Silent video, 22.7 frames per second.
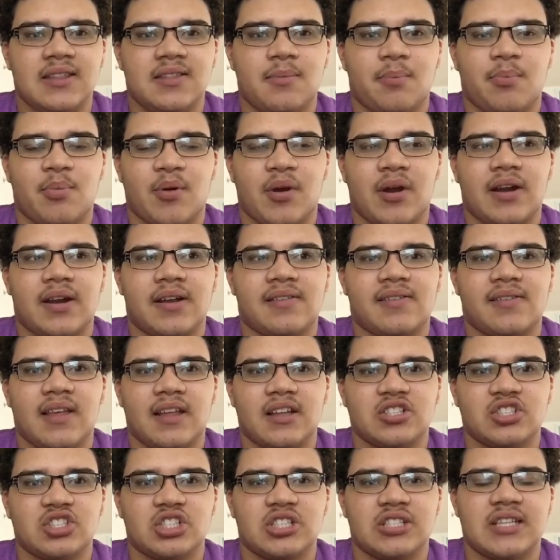the brand
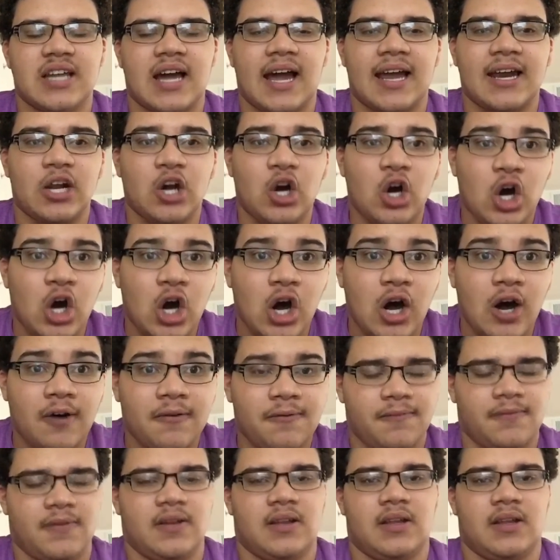extension died off,